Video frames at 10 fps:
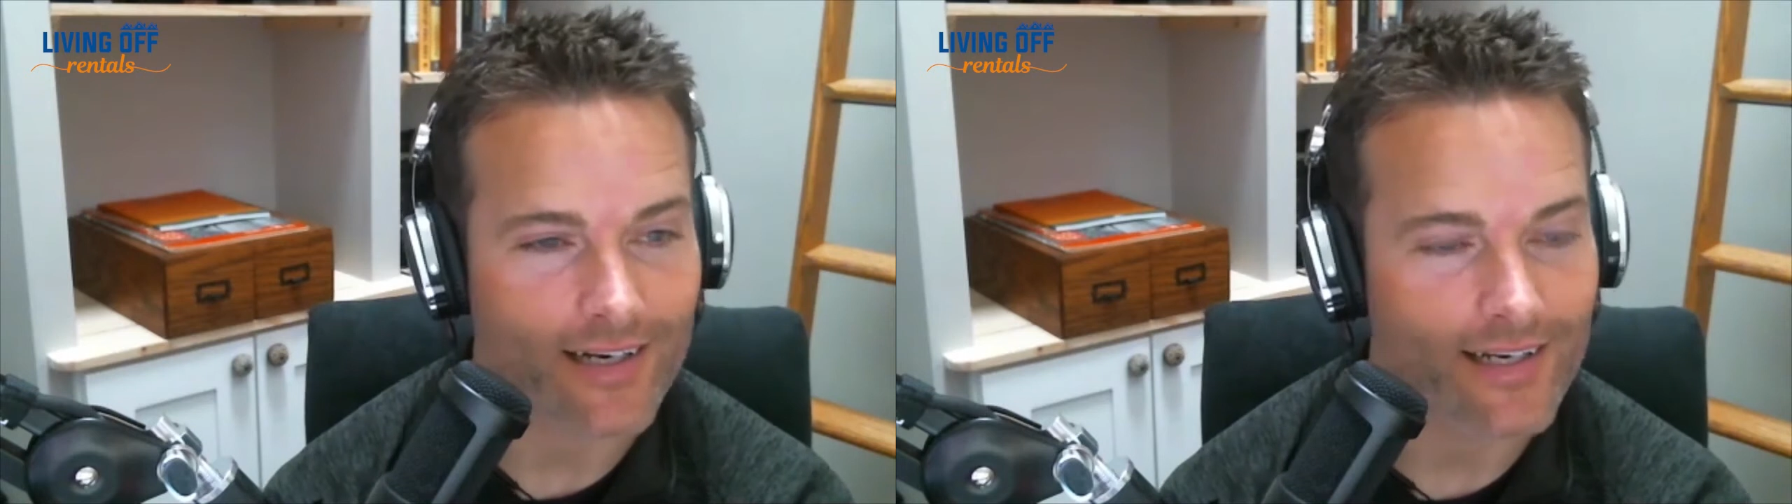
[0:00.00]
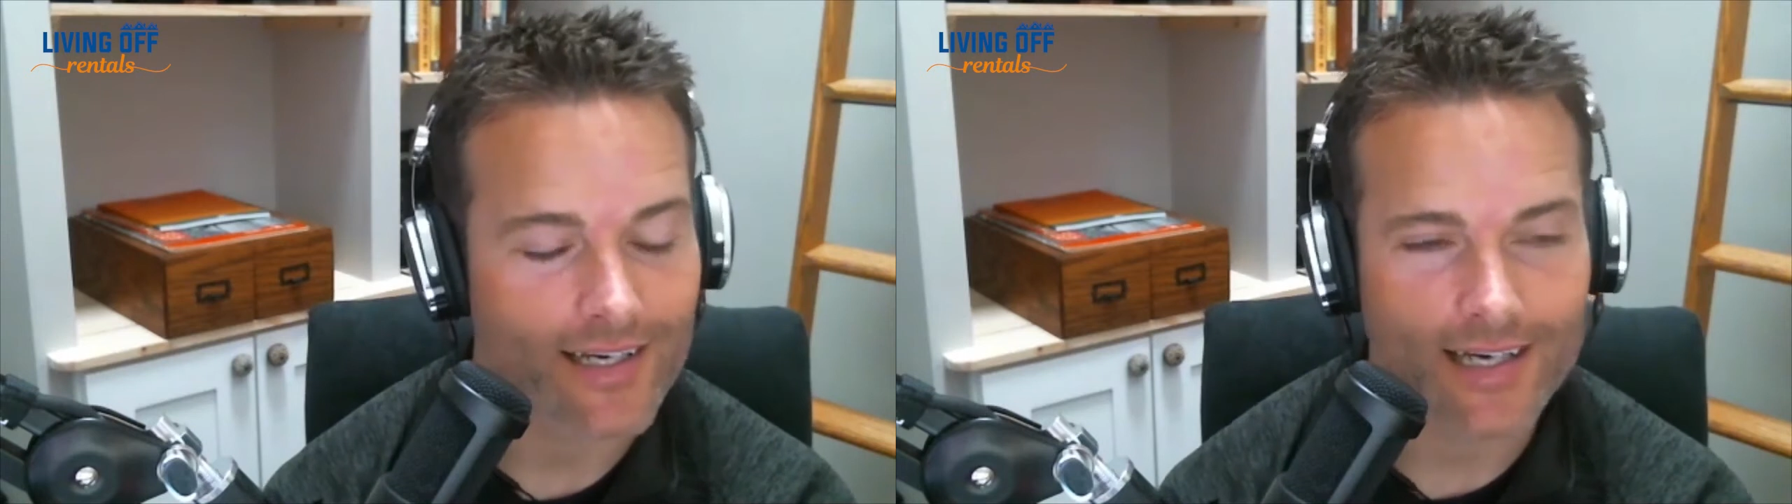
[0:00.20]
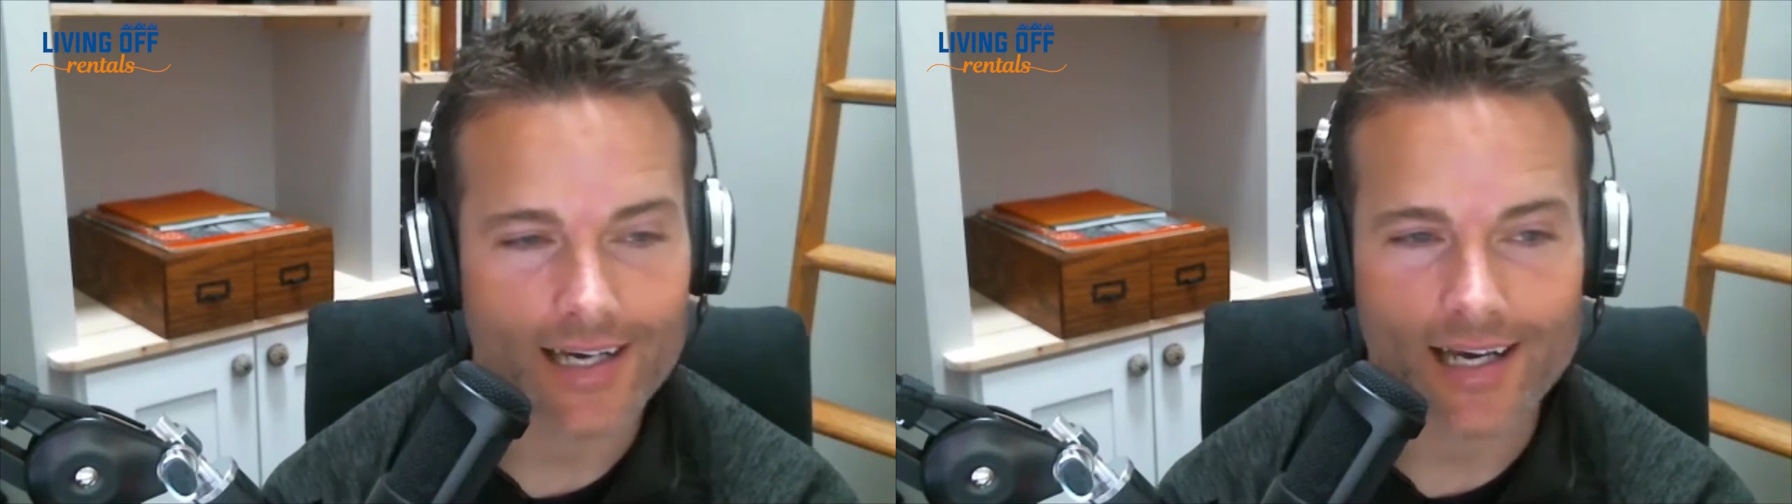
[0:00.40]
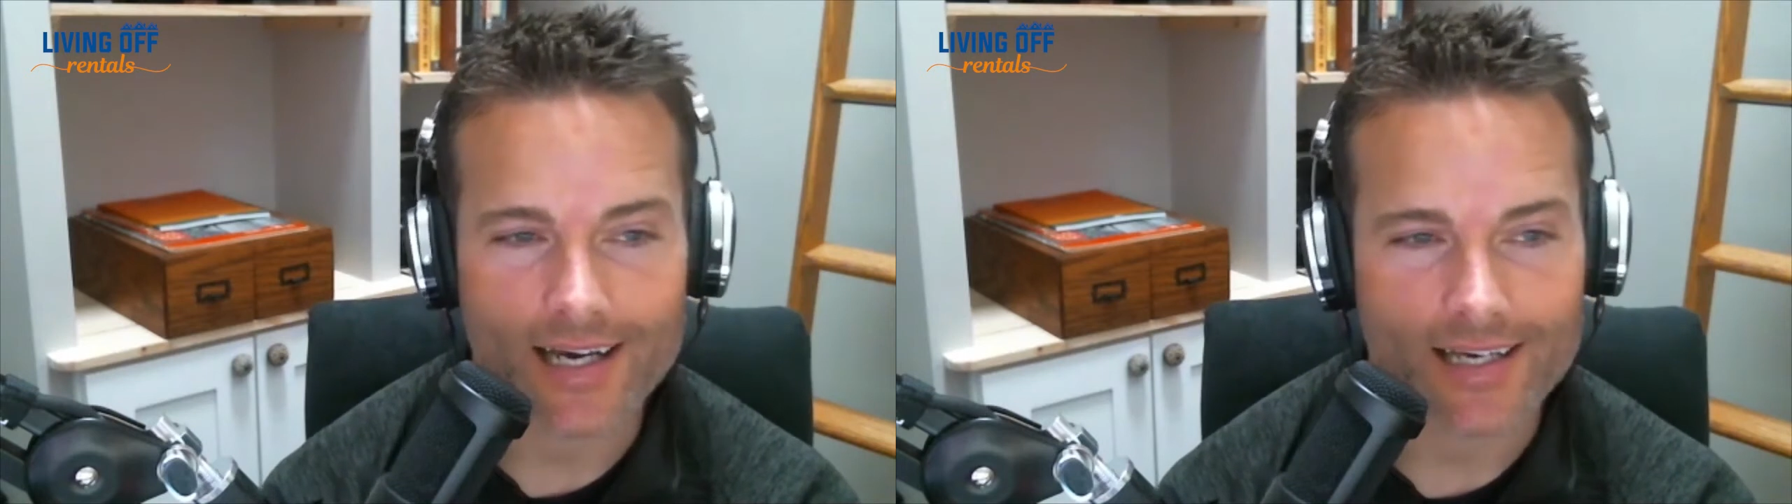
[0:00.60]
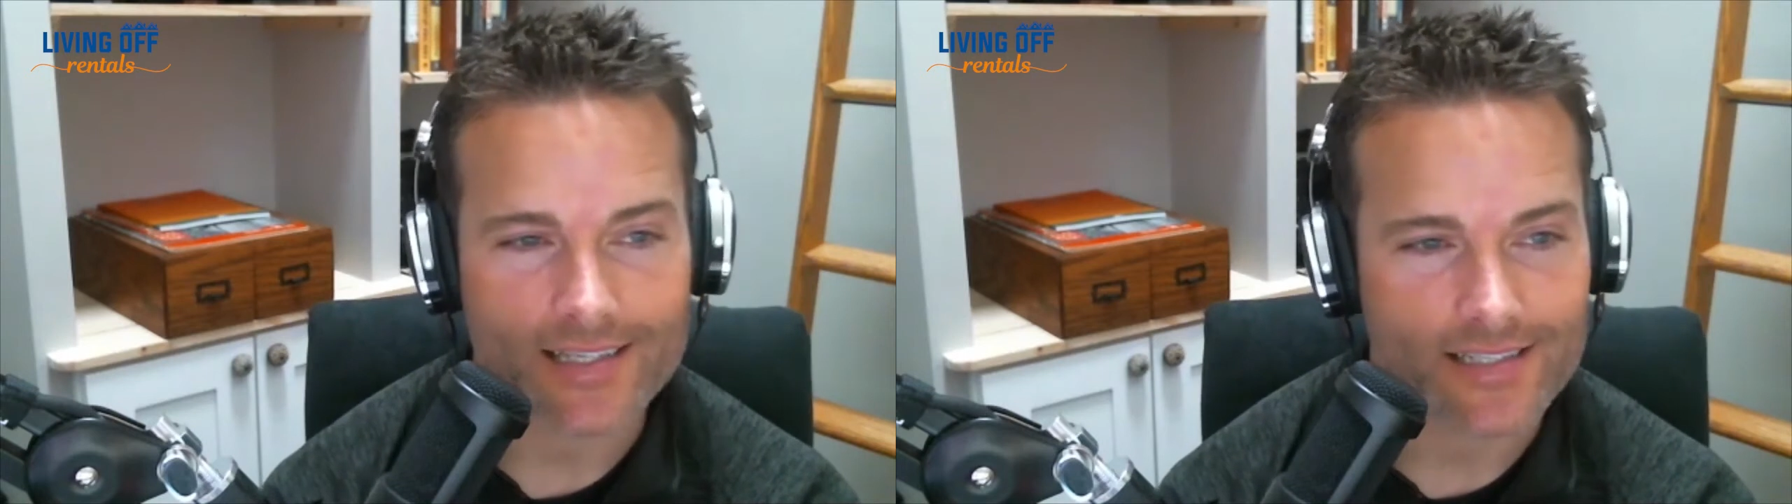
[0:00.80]
And
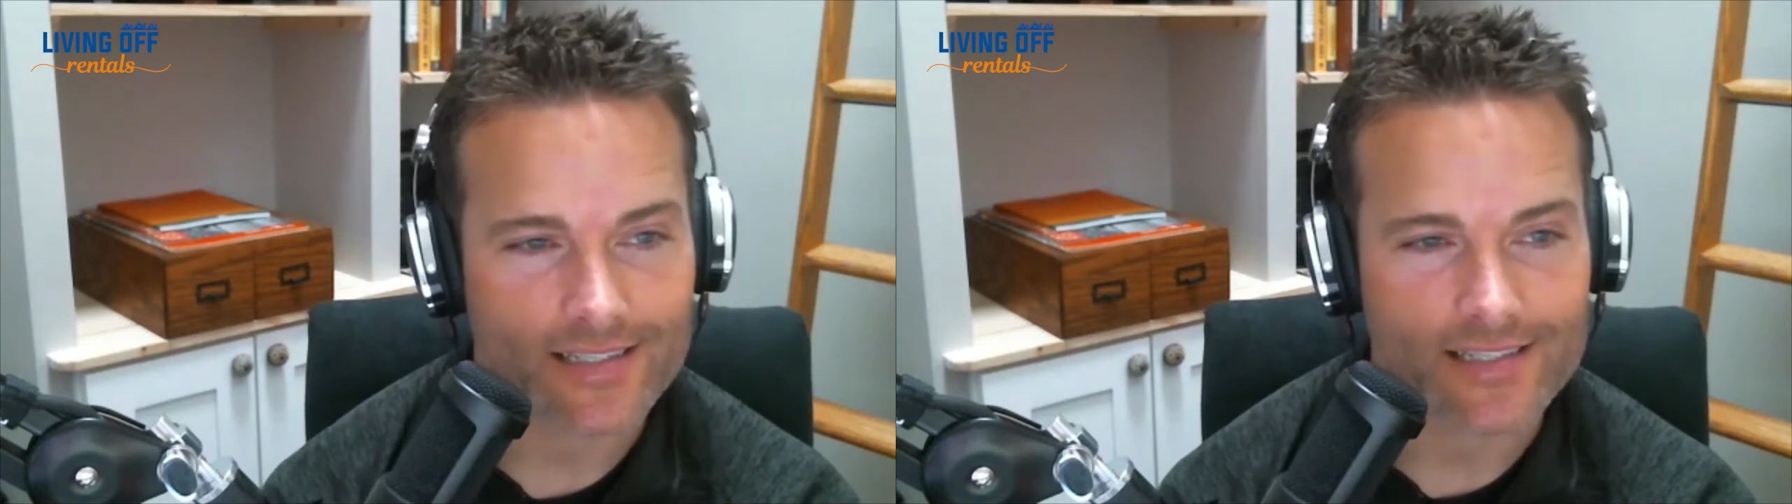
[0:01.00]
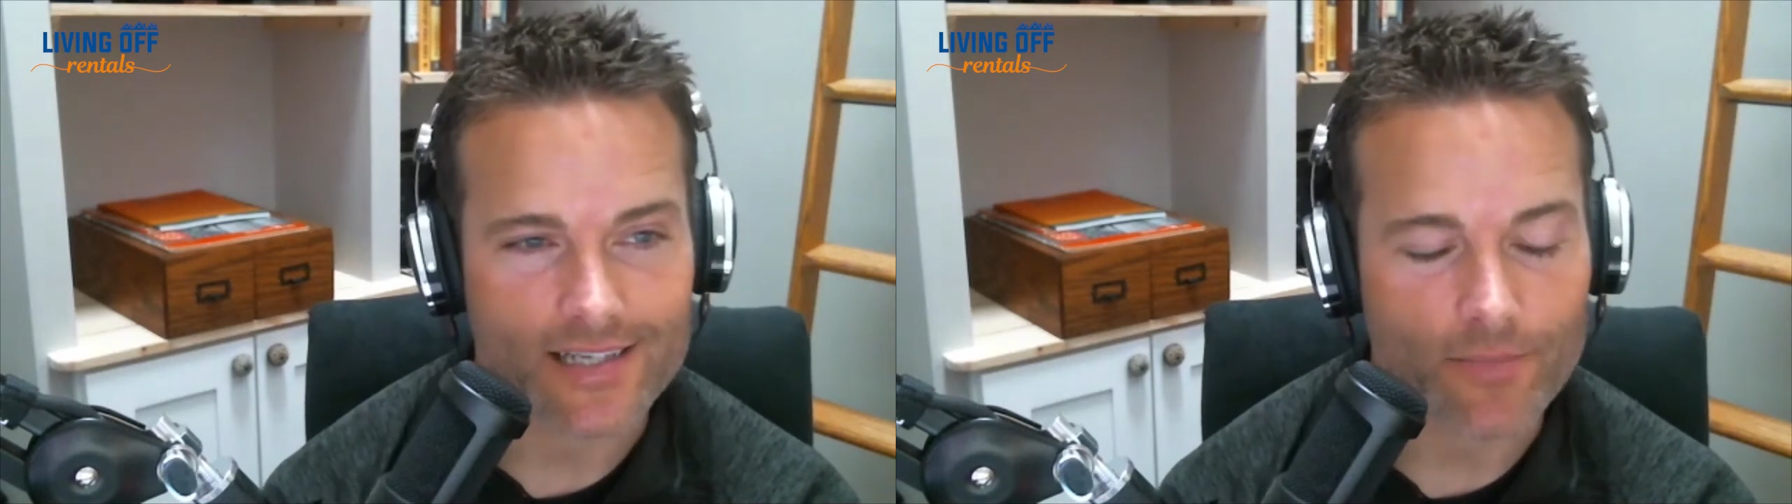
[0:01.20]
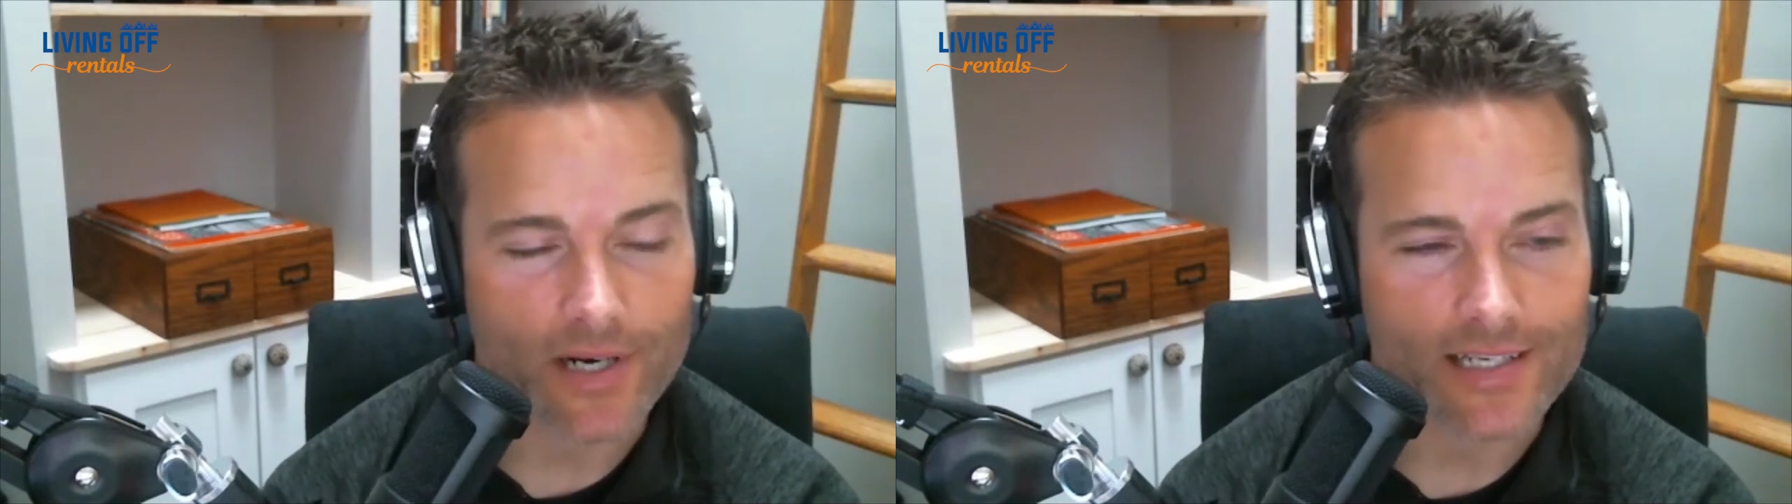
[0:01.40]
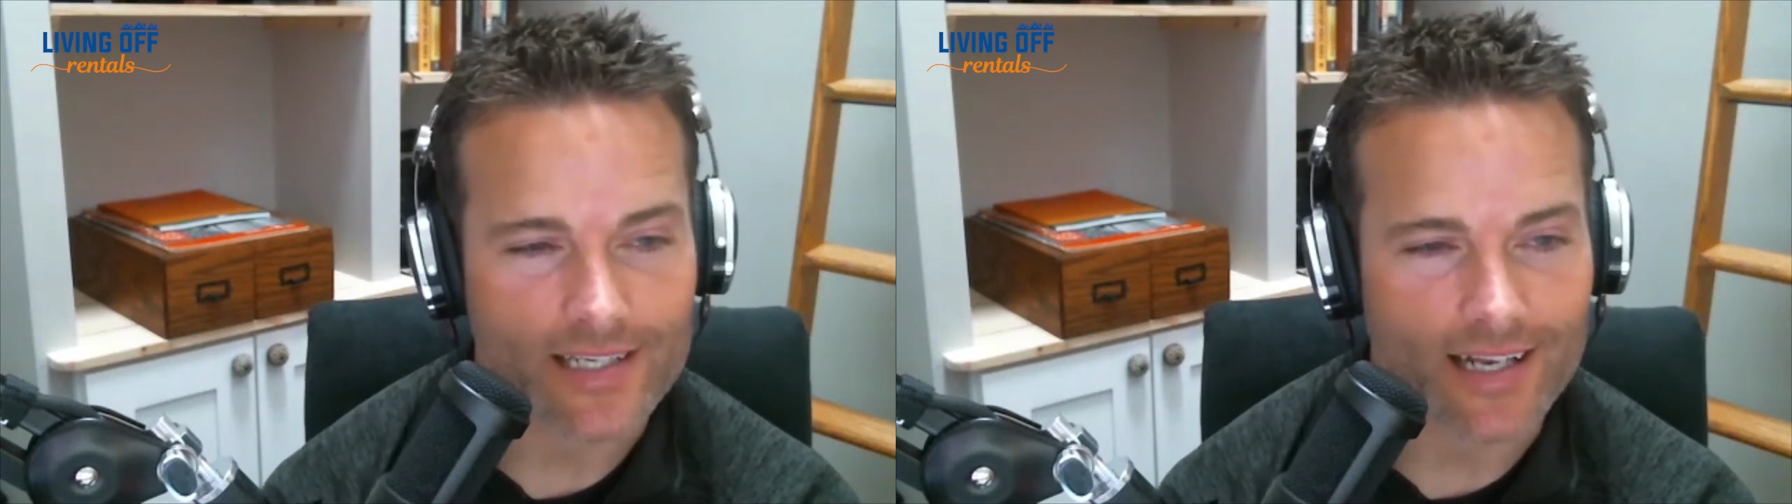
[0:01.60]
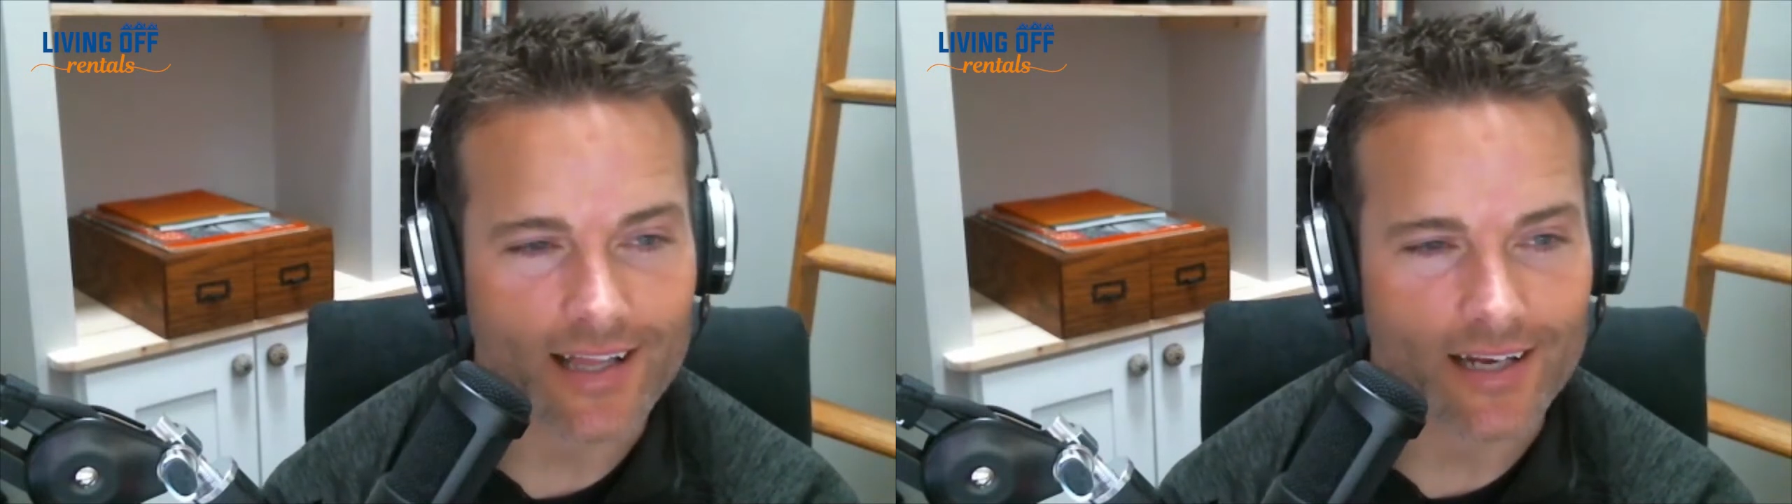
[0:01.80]
somebody's going to,